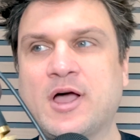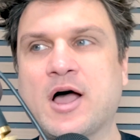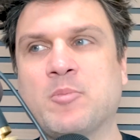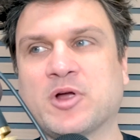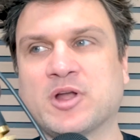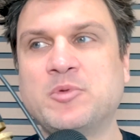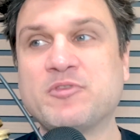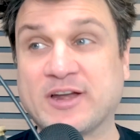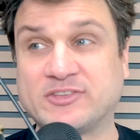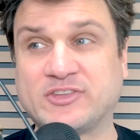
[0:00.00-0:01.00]
we're going to move
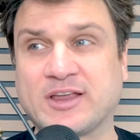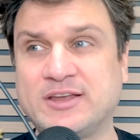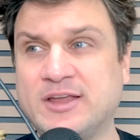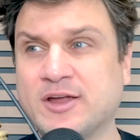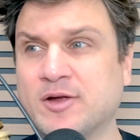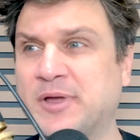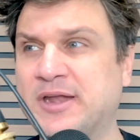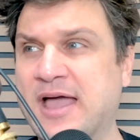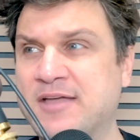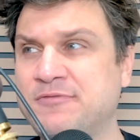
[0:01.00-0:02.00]
on a second here, but
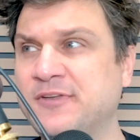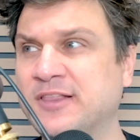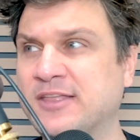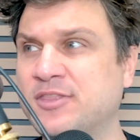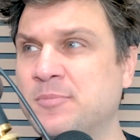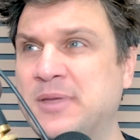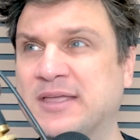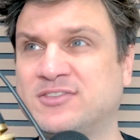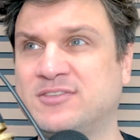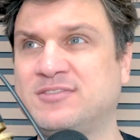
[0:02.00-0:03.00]
I feel like the
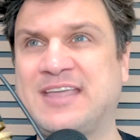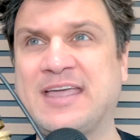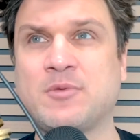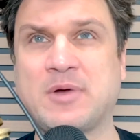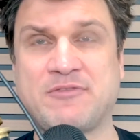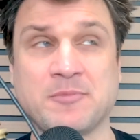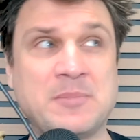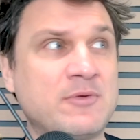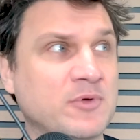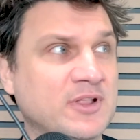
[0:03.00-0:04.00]
biggest takeaway for
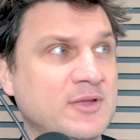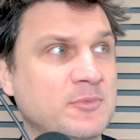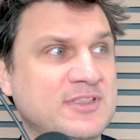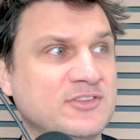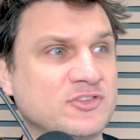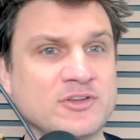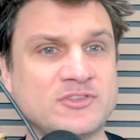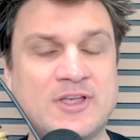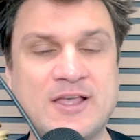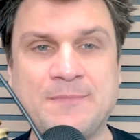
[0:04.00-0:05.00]
me really with these hooks
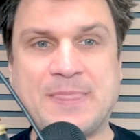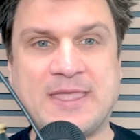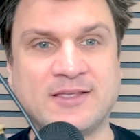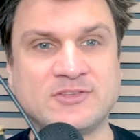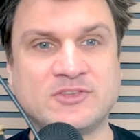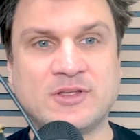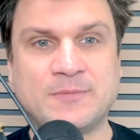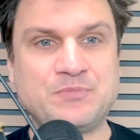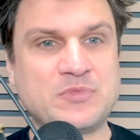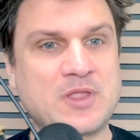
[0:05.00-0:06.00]
is
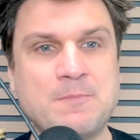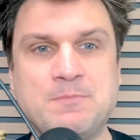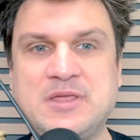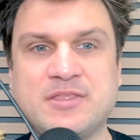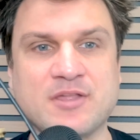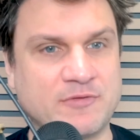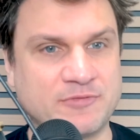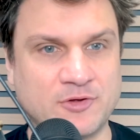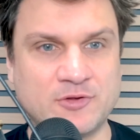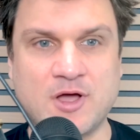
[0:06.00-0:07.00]
be
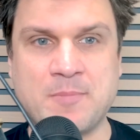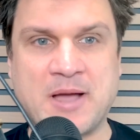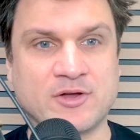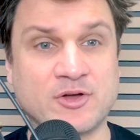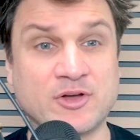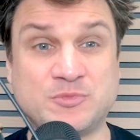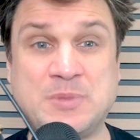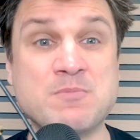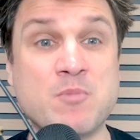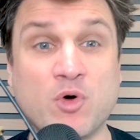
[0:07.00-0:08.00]
thoughtful about your hooks, be
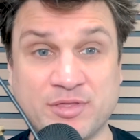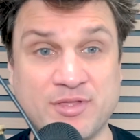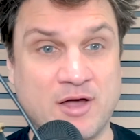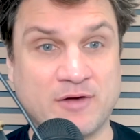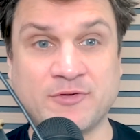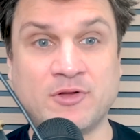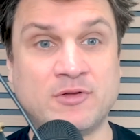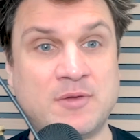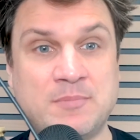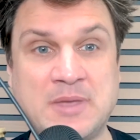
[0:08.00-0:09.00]
more thoughtful
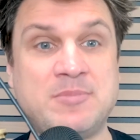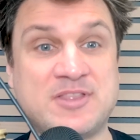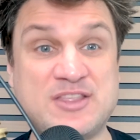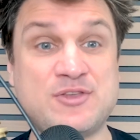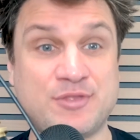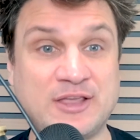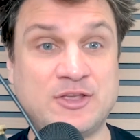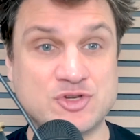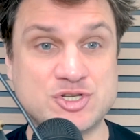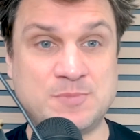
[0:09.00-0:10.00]
maybe than you think you
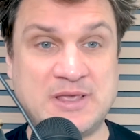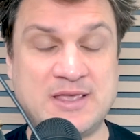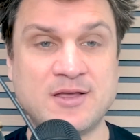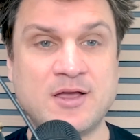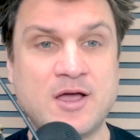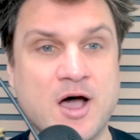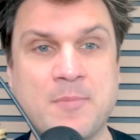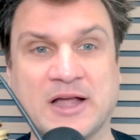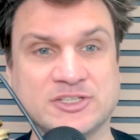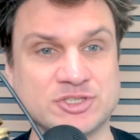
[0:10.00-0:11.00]
should be
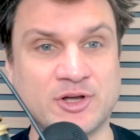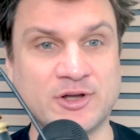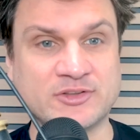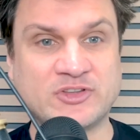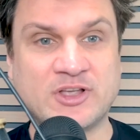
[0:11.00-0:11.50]
about your hooks.